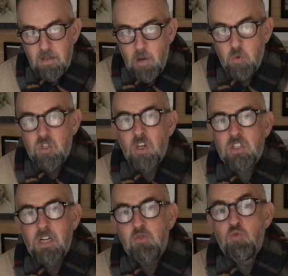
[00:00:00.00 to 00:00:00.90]
and was
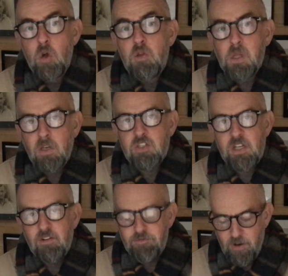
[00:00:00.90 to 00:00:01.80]
utterly ruthless in
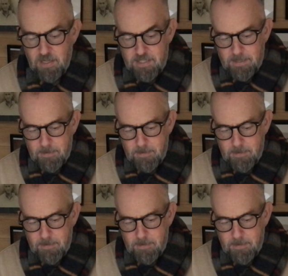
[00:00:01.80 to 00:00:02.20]
a fight.